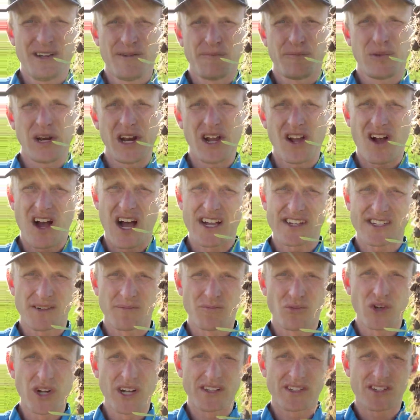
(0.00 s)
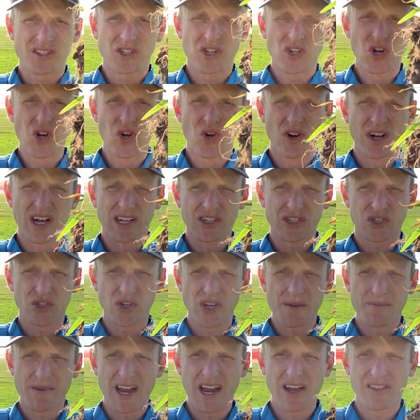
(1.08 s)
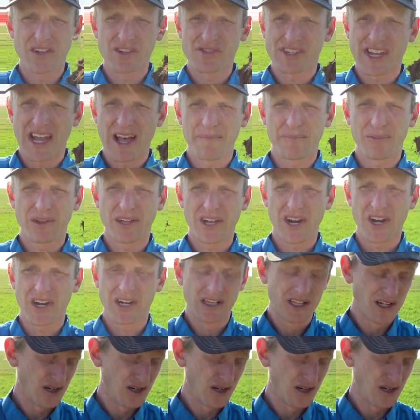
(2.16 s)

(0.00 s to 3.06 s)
pretty awesome roots too. I'll show you my other sample here in a